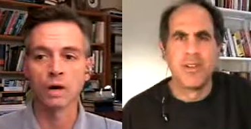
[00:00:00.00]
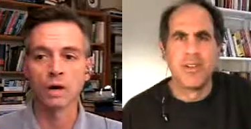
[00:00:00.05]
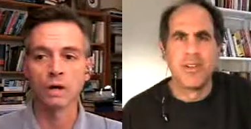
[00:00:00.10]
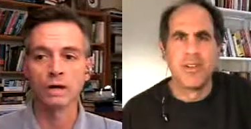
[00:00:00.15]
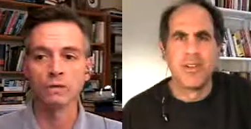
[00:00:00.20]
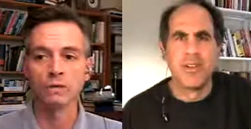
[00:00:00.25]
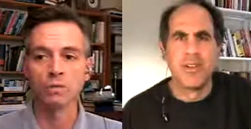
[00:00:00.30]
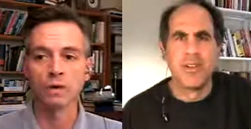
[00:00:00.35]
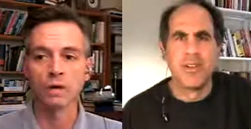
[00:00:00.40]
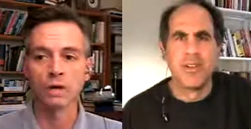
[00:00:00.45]

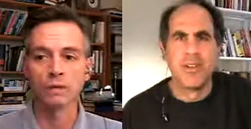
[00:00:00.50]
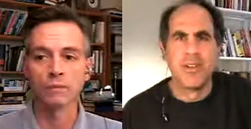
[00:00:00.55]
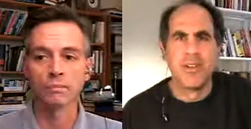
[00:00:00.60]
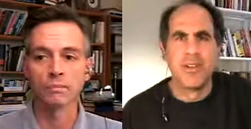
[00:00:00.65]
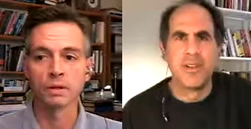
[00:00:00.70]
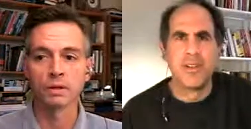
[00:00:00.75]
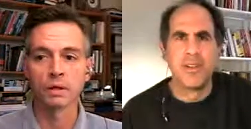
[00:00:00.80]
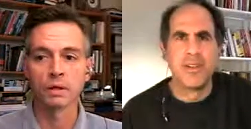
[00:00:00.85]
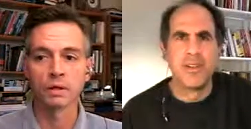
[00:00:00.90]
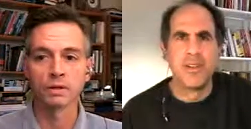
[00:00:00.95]
Speaker 1: right wing
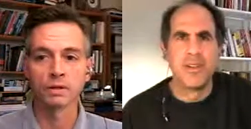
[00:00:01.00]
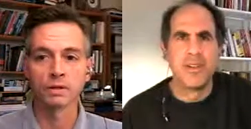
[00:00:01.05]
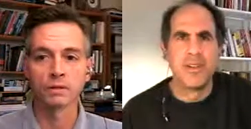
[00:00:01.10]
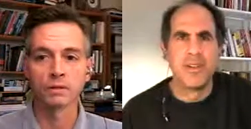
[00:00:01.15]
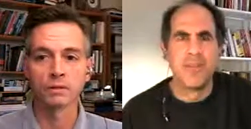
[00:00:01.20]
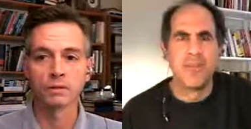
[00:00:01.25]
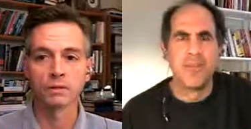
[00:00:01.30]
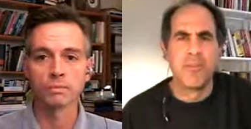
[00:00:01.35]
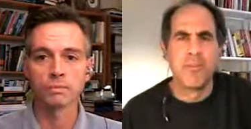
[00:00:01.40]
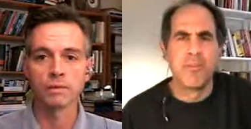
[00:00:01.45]
blog
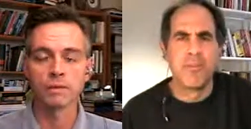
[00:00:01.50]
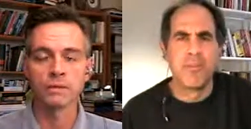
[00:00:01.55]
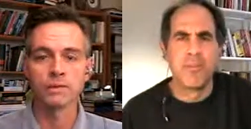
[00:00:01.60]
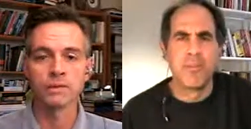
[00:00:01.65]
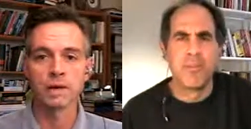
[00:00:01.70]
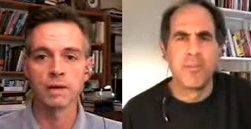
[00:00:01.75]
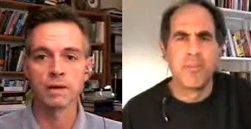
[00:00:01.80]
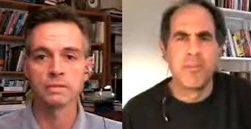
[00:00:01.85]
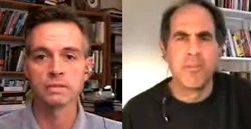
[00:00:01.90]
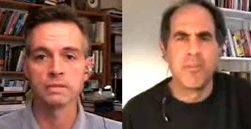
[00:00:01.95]
network
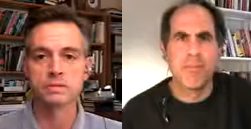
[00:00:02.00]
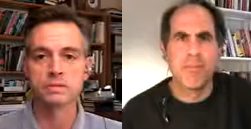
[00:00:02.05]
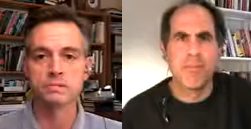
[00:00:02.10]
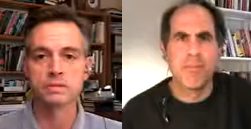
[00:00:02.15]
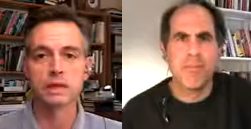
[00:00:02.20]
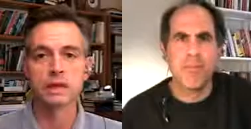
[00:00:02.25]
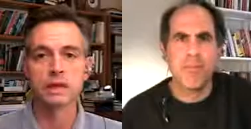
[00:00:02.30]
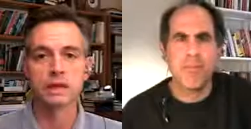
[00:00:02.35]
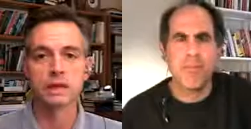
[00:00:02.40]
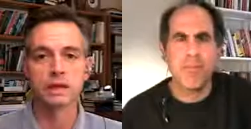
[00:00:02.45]
Pajamas
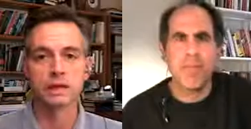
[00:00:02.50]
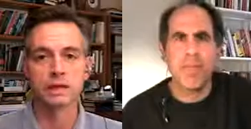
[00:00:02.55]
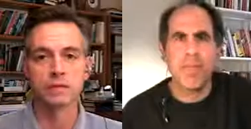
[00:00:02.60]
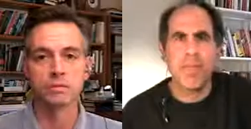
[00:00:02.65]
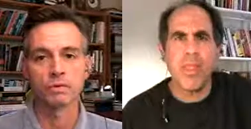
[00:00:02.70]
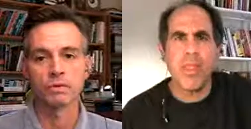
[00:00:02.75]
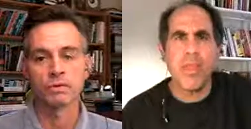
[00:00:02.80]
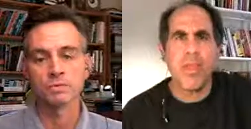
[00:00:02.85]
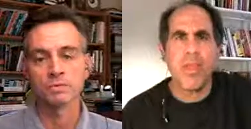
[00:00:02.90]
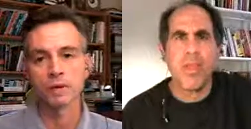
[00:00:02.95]
Media
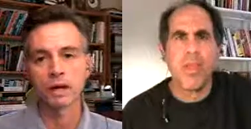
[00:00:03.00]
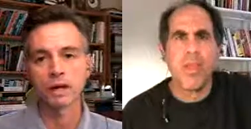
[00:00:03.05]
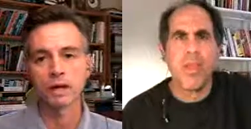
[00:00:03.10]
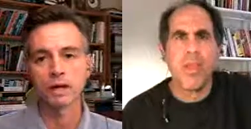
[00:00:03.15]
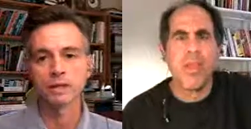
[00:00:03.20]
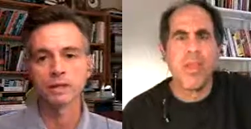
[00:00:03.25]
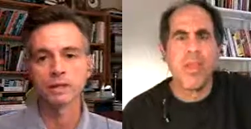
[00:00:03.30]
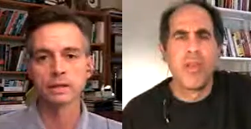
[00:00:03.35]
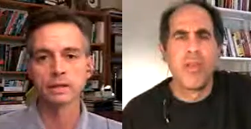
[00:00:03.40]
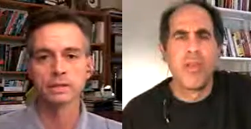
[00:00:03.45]

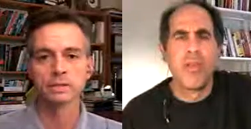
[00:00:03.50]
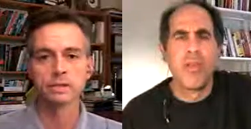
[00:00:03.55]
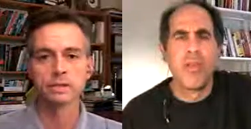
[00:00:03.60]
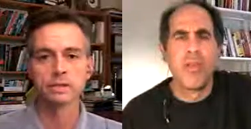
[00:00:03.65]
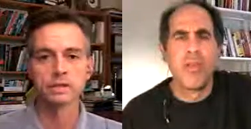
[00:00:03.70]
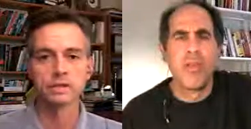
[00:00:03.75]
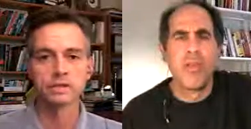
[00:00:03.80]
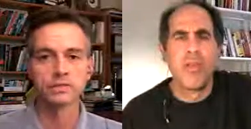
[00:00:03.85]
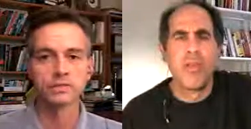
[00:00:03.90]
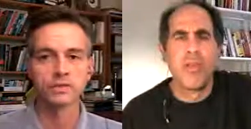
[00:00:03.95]
responded to
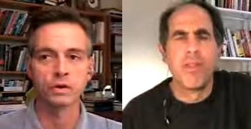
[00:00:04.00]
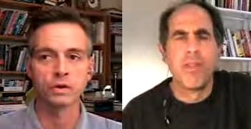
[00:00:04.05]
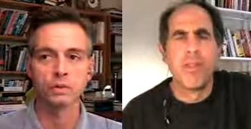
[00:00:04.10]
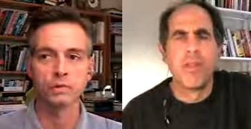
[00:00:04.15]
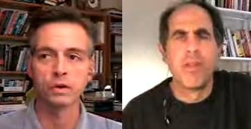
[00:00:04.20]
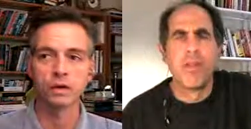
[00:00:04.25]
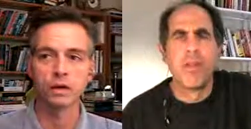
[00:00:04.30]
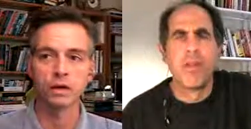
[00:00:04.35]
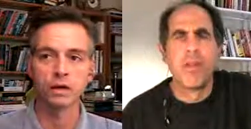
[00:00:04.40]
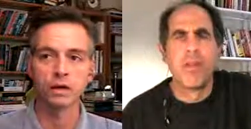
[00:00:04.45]
this
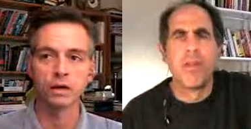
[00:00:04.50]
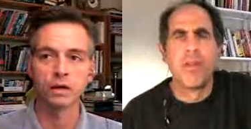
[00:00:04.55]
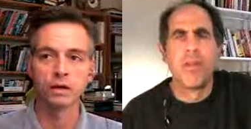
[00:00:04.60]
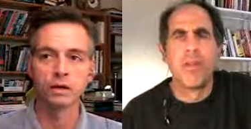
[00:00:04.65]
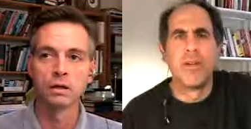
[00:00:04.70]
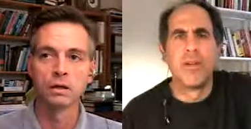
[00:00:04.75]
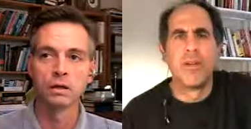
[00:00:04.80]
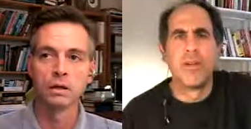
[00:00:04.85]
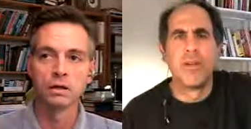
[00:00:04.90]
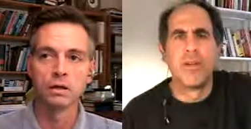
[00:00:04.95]
faux pas
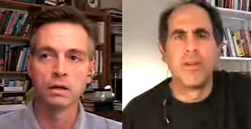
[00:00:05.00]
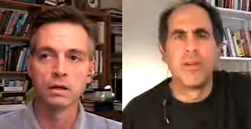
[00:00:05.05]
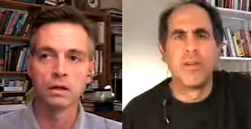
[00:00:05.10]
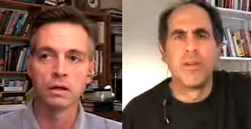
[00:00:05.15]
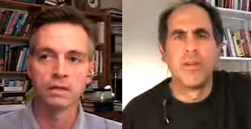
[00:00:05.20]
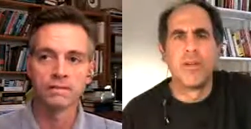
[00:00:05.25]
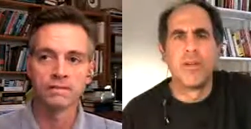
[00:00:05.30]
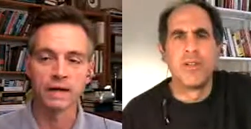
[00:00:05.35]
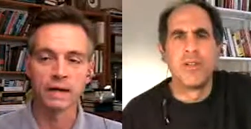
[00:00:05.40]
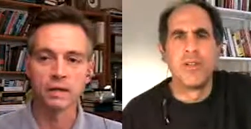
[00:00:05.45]

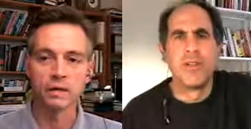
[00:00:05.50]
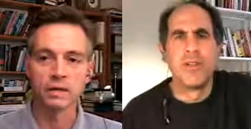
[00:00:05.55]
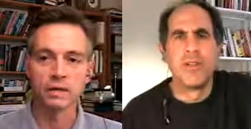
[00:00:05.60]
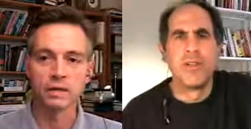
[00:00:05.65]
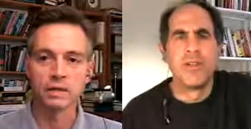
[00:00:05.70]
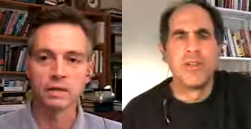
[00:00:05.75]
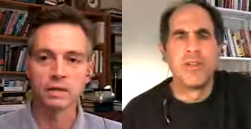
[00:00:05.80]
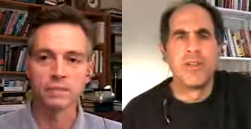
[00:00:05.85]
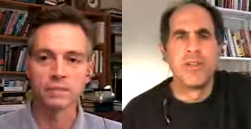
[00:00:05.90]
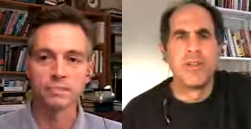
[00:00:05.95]
of Howard
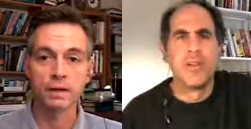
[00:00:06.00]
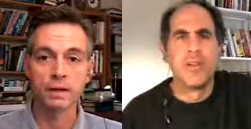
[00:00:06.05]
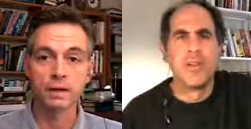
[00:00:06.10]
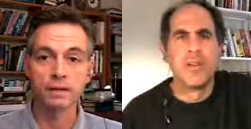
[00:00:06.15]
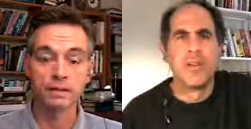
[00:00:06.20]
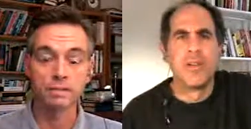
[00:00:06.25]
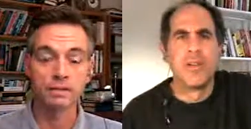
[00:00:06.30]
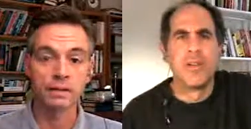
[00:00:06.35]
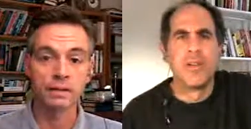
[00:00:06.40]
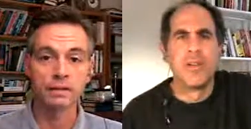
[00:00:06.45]
Dean's
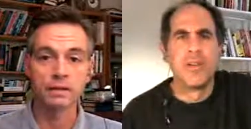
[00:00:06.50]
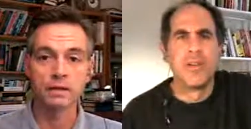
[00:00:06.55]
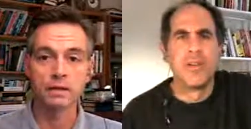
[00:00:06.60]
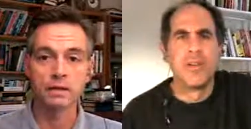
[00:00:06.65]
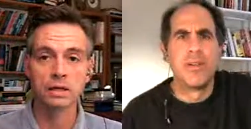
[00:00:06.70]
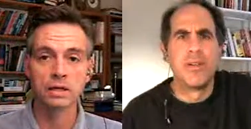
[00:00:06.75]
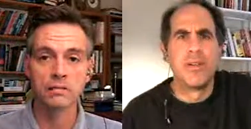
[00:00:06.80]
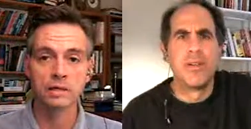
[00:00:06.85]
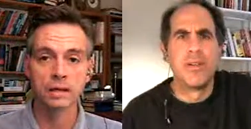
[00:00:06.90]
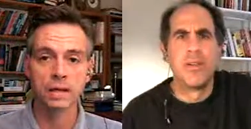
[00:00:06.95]
by
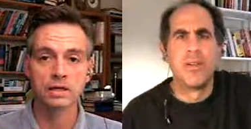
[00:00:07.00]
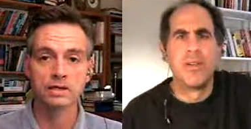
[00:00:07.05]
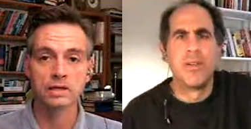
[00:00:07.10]
depicting him